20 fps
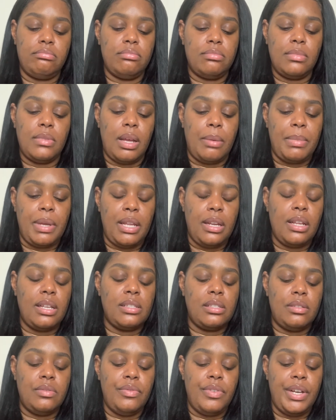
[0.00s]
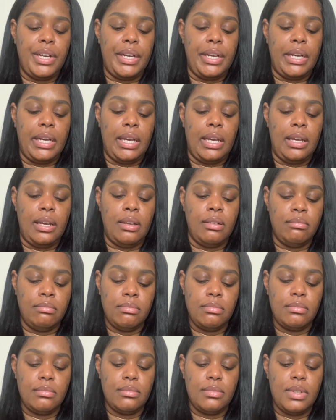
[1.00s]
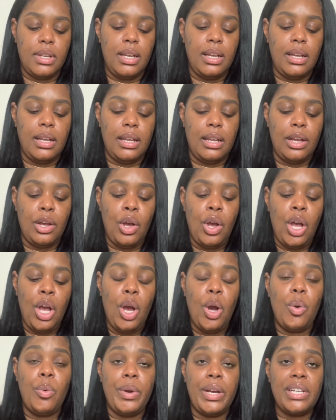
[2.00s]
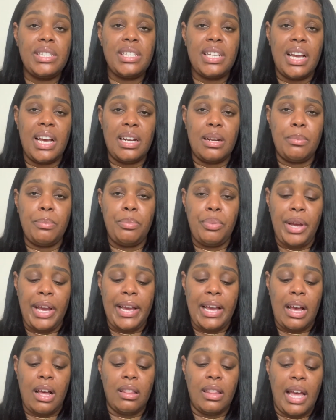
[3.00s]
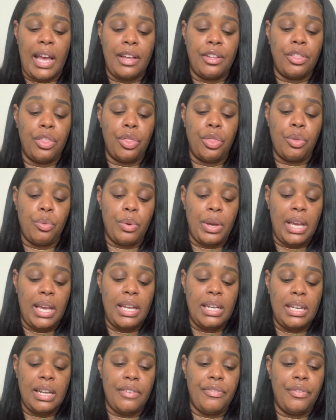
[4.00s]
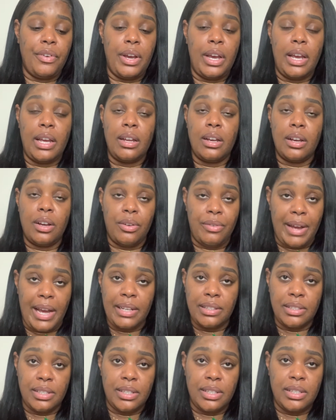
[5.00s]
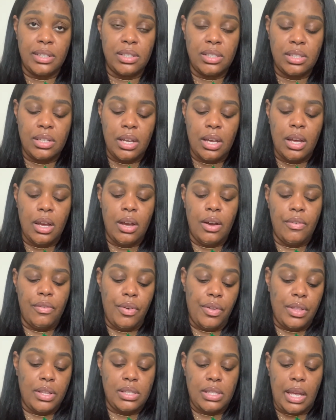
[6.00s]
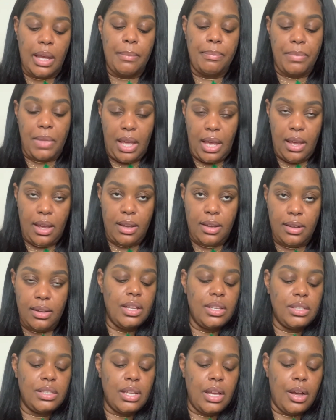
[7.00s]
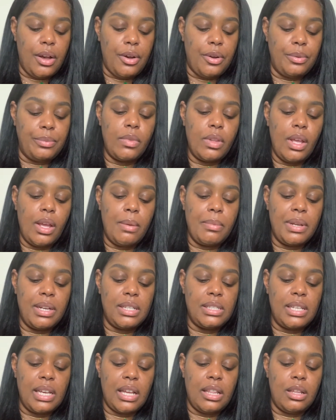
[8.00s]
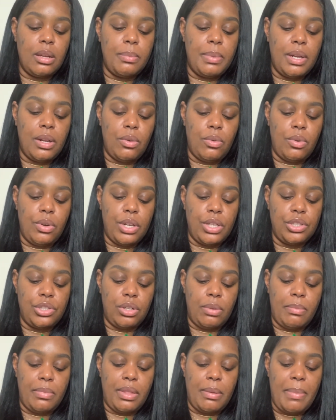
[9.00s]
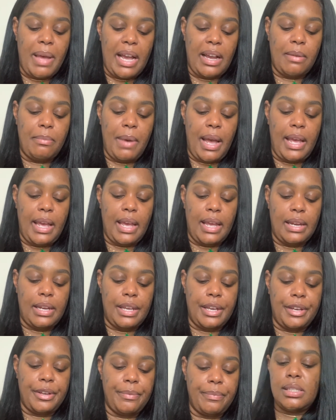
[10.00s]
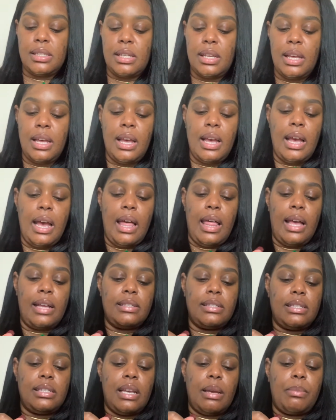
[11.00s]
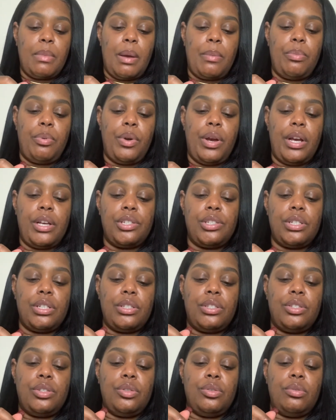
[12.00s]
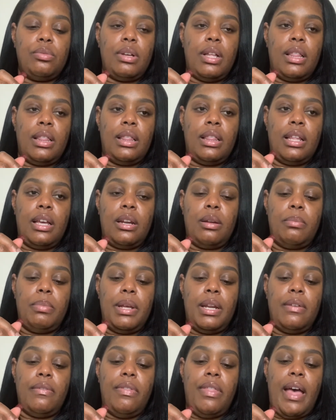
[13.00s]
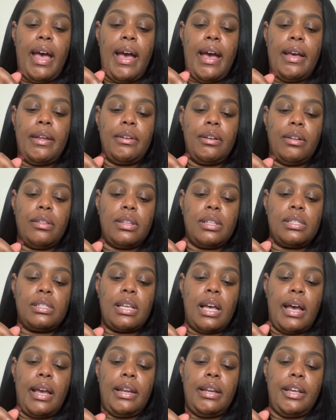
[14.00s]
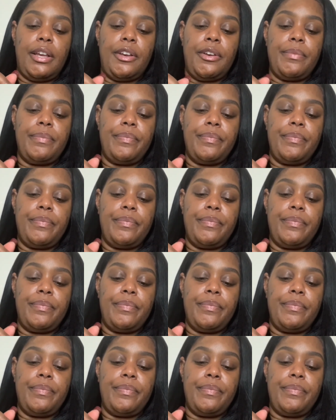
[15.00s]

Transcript: I mean, it's very weird to kind of break out like 3 different correctors for the same thing. So I'm gonna take a little bit of orange on the back of my hand here. I like to take my brush into a little bit of that on the side here.